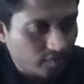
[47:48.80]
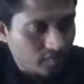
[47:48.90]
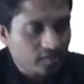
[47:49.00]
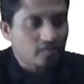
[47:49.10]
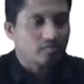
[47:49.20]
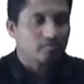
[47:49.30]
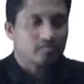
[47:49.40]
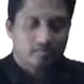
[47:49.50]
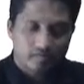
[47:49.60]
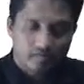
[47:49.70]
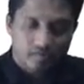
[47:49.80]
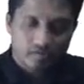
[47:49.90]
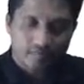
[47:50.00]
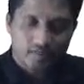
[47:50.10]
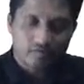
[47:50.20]
to 0.
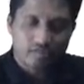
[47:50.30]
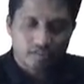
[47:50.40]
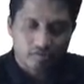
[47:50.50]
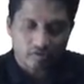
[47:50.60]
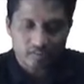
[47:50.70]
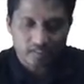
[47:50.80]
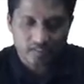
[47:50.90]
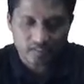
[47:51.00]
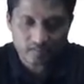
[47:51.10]
If I use this logic,